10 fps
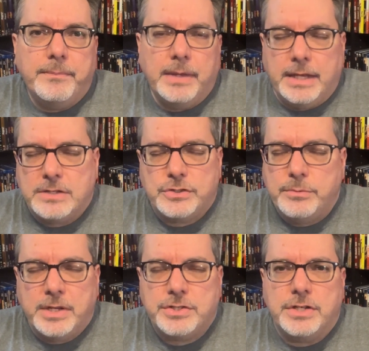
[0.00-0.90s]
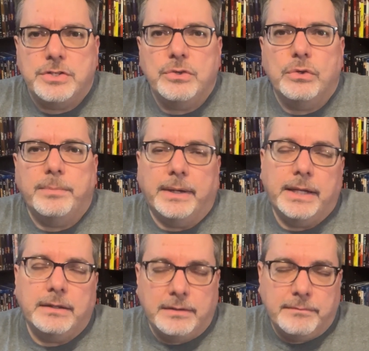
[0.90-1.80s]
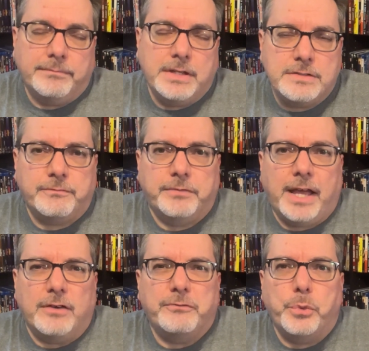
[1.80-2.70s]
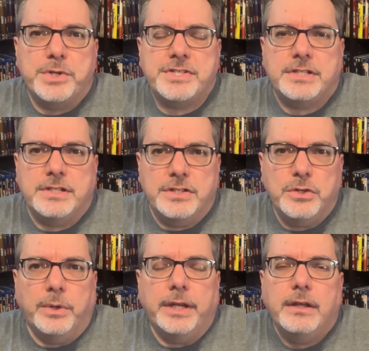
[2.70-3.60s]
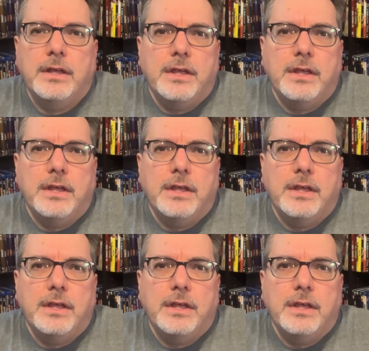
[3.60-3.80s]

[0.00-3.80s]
he has too much to do, but he's kind of forced to do it.